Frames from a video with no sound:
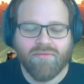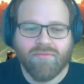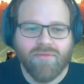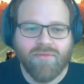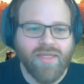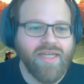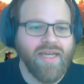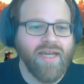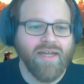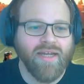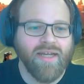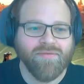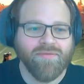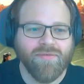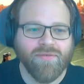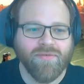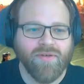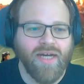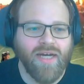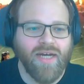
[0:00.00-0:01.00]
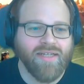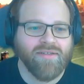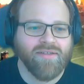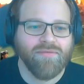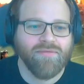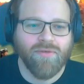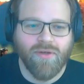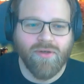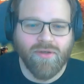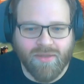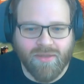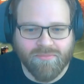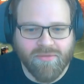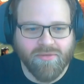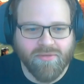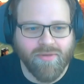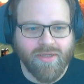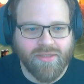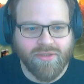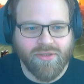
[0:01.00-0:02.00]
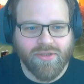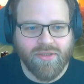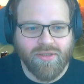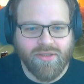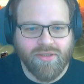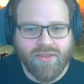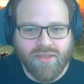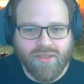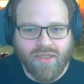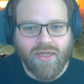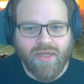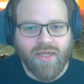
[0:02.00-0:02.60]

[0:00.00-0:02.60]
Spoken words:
We can't ask follow-up questions.